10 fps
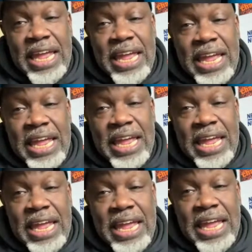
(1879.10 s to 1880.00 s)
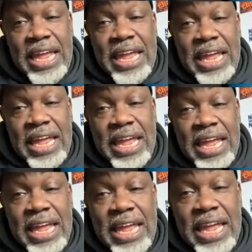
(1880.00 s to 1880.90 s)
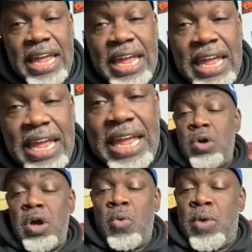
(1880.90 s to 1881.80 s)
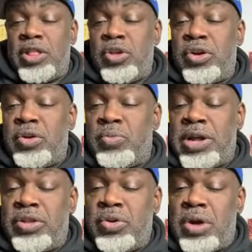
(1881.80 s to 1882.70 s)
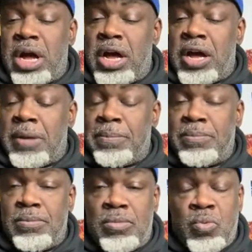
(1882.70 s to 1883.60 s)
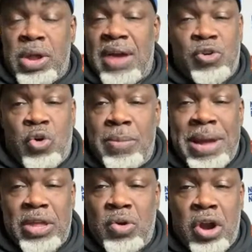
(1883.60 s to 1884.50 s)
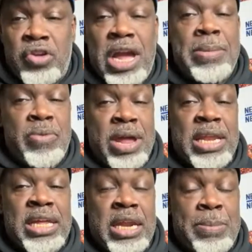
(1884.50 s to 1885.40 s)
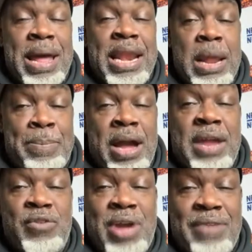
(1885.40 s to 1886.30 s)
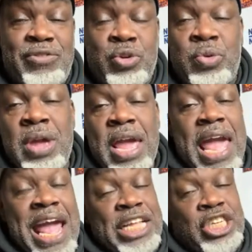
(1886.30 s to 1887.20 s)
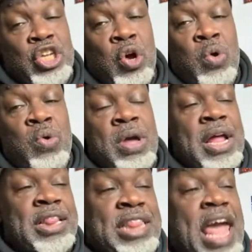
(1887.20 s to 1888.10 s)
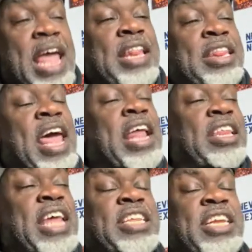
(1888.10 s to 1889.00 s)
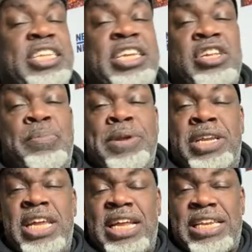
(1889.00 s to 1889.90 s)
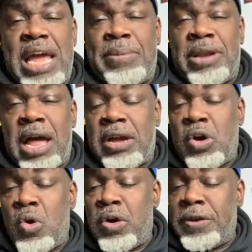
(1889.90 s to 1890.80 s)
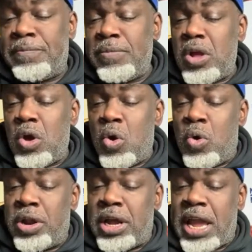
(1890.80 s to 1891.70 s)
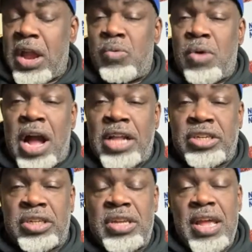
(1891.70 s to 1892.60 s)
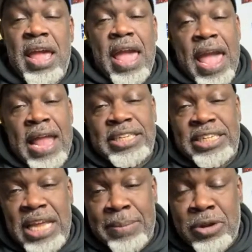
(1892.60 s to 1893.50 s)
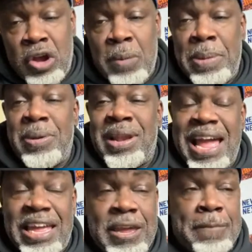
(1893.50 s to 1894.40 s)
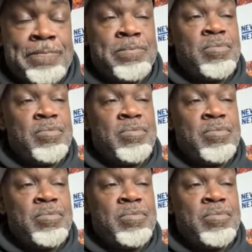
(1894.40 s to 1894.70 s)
They can't block all day. And so whether you whatever quarterback you are, you got to be ready to get up out of that pocket if you have to. And so that's nothing that's gonna put the ticking time clock on Aaron Rodgers and a Sam Darnold. People like him.